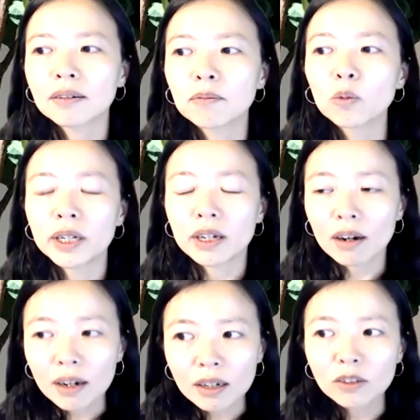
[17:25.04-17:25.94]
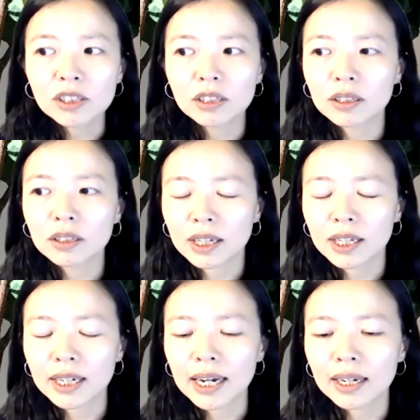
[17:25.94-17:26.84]
We are also
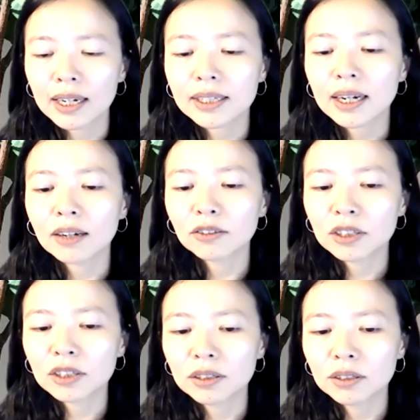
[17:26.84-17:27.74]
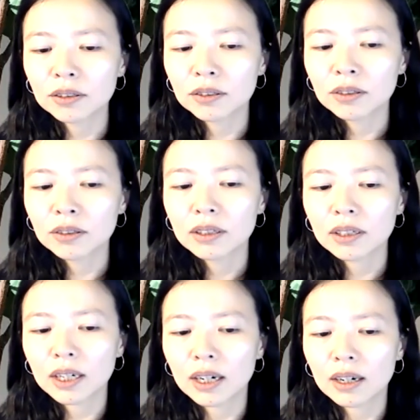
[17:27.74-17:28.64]
looking at how to
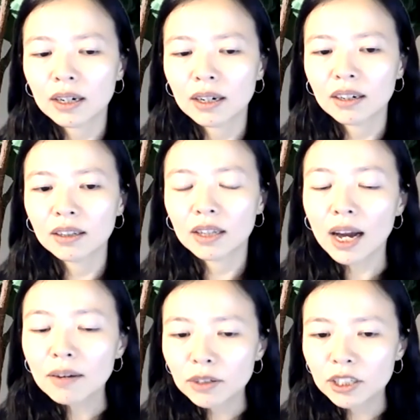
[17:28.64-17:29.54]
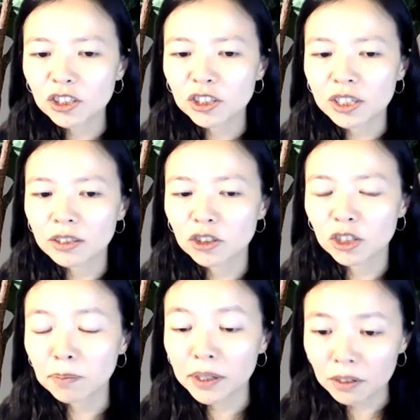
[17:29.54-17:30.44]
leverage the
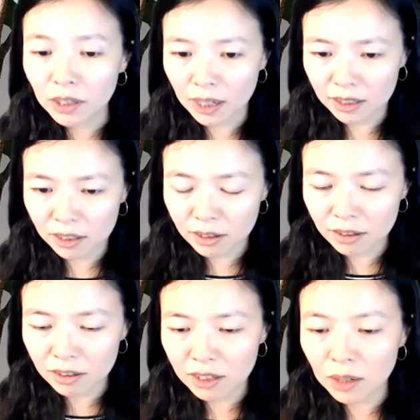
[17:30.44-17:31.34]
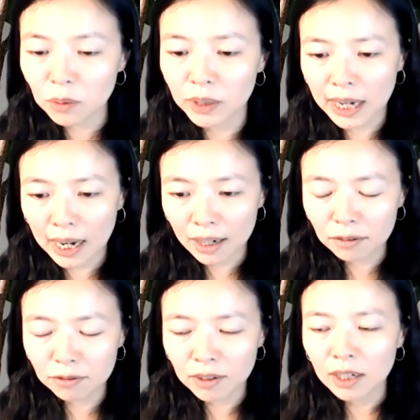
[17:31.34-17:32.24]
GPU clusters that we have
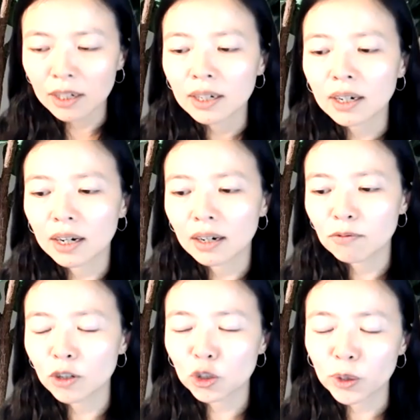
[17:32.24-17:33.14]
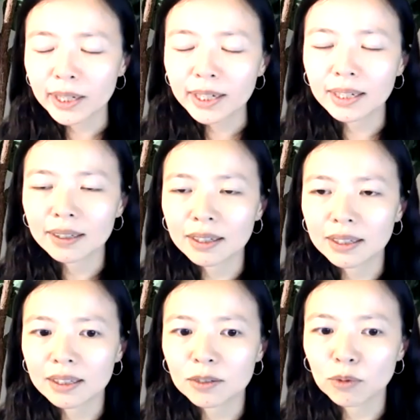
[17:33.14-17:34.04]
for training
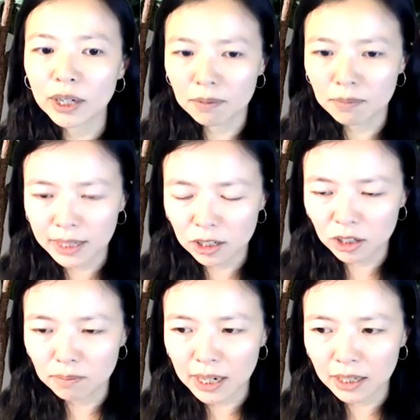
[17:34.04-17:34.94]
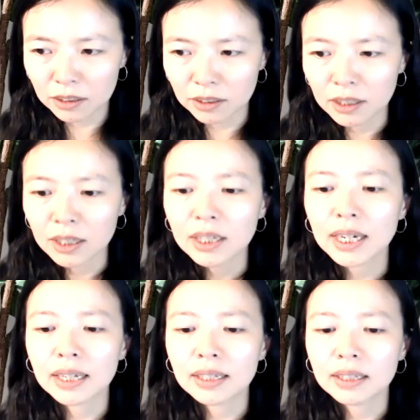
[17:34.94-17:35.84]
these recommendation model.
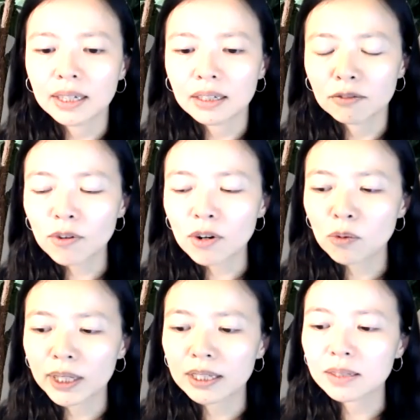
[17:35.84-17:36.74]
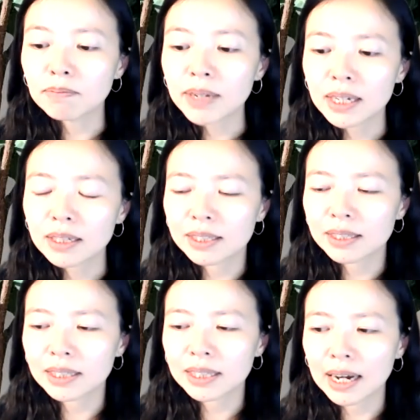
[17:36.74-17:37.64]
And therefore, what this means
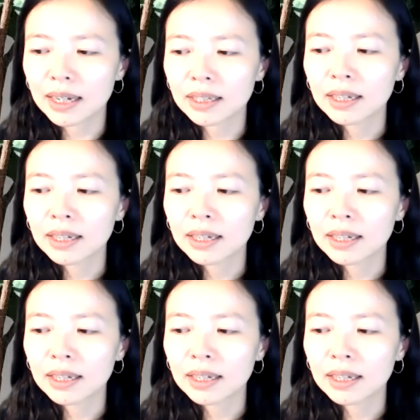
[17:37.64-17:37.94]
is that